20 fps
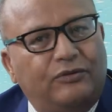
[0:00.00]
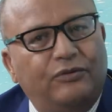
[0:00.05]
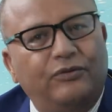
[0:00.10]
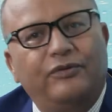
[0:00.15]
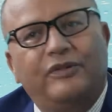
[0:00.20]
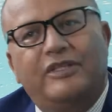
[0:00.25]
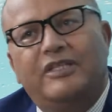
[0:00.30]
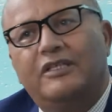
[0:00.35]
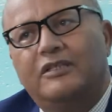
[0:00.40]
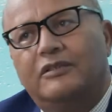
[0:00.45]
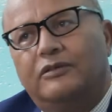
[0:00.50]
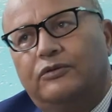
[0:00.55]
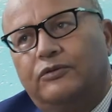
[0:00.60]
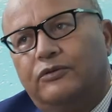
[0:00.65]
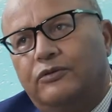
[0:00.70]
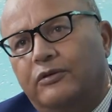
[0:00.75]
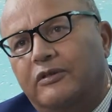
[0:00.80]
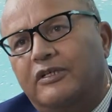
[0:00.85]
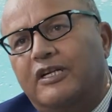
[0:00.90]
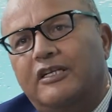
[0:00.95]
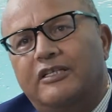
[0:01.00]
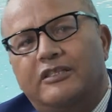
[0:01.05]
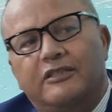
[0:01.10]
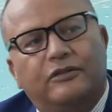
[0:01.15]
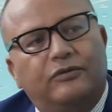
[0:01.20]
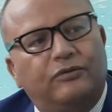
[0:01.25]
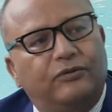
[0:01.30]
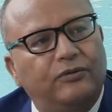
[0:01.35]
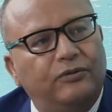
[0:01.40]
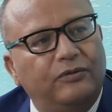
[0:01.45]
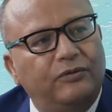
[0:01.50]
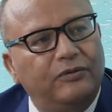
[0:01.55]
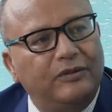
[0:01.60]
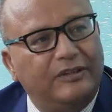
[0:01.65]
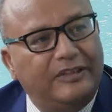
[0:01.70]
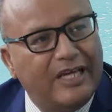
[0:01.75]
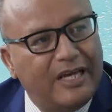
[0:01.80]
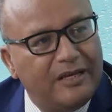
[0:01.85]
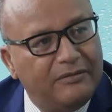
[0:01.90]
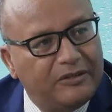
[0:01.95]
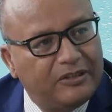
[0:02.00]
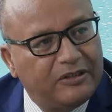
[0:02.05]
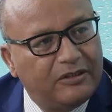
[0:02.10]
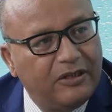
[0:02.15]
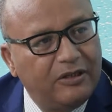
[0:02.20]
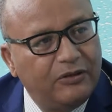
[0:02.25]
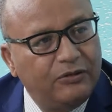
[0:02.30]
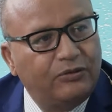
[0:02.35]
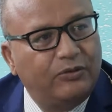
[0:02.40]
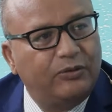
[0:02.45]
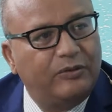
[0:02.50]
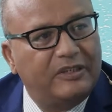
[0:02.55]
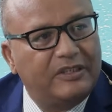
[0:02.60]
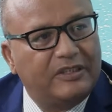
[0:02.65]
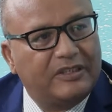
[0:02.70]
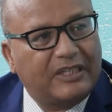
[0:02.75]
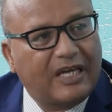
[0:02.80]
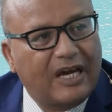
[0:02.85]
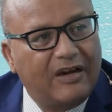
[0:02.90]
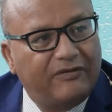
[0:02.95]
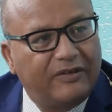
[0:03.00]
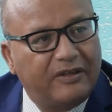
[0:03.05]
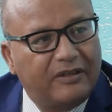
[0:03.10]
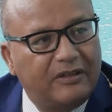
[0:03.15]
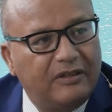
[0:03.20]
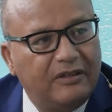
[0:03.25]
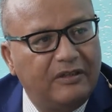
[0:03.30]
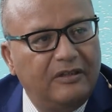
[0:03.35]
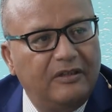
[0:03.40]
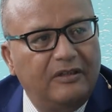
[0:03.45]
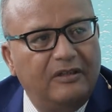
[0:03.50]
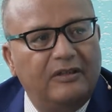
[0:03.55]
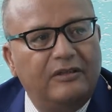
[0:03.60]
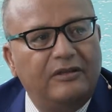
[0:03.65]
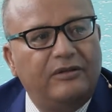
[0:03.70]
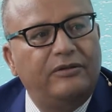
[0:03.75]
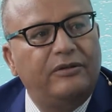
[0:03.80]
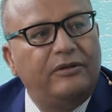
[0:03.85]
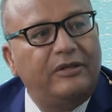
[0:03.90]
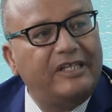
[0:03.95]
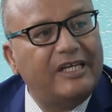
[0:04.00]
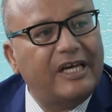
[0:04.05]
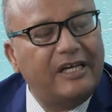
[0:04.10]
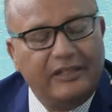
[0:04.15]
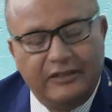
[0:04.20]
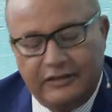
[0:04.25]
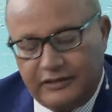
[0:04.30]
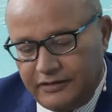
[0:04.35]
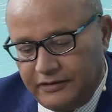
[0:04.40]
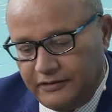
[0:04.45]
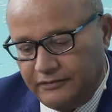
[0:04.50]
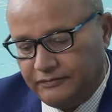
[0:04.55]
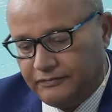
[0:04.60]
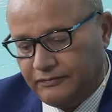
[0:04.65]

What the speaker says: to these journalists, to dams, to discover the reality.